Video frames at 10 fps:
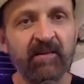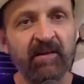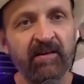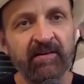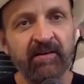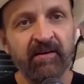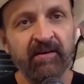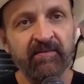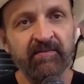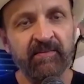And
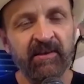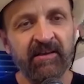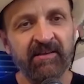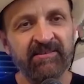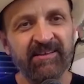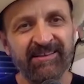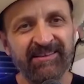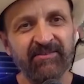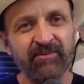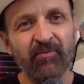I think
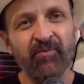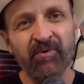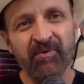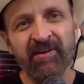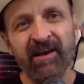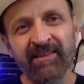that's what ruined.